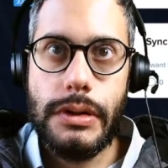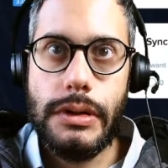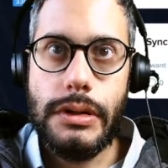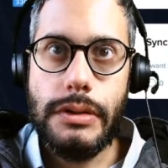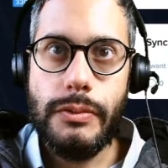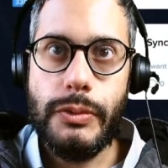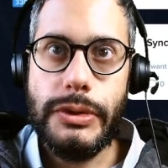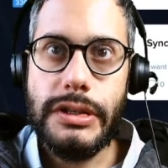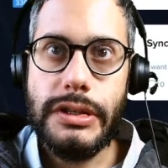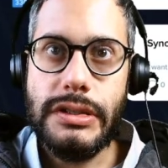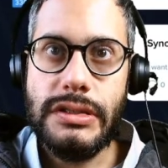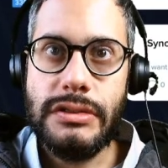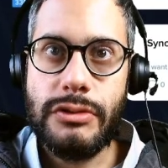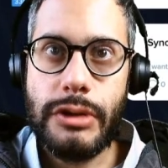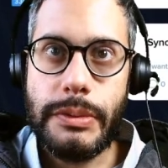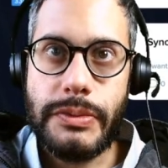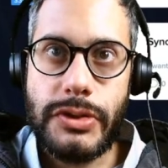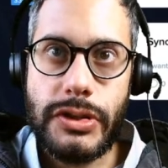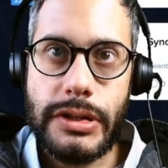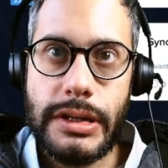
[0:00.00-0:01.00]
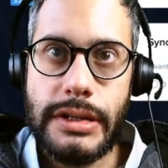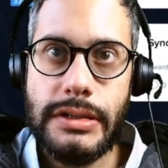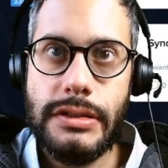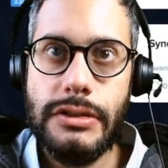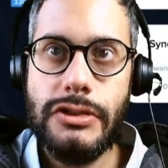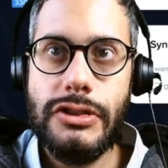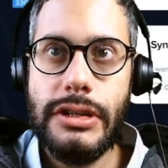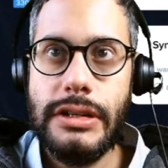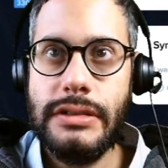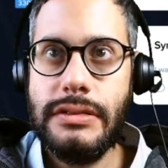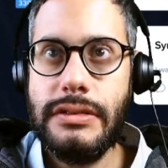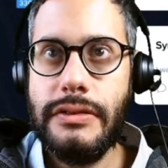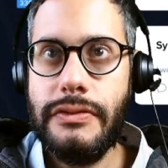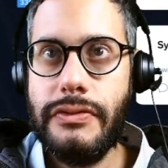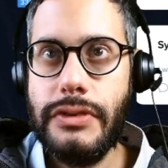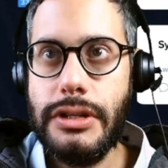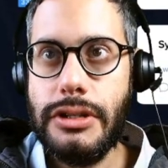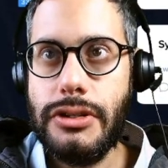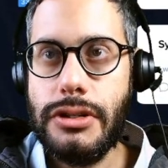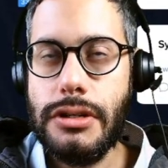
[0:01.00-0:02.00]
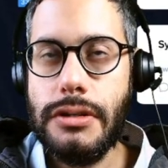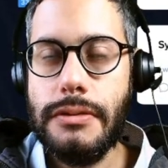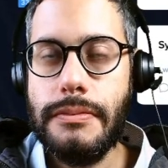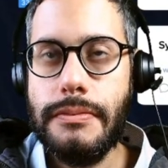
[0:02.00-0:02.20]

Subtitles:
With the description, I suggest a feature,